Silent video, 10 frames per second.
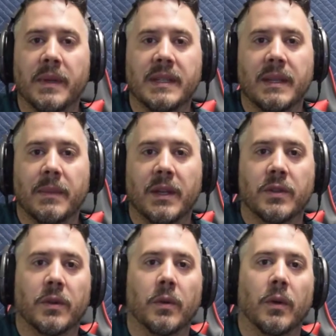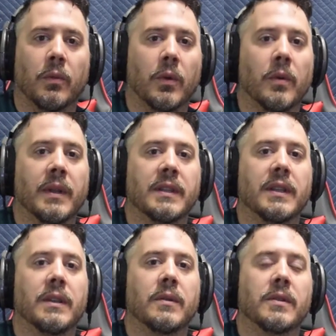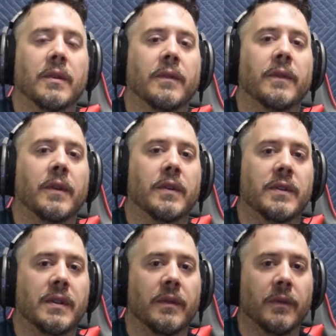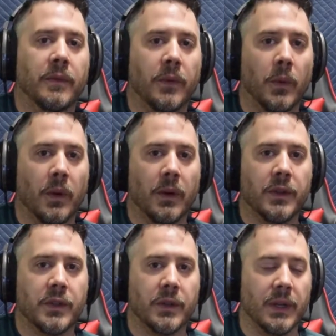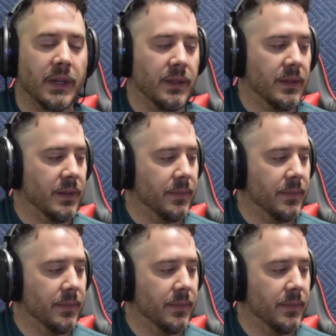D major chord, we're going to use our first 4 strings.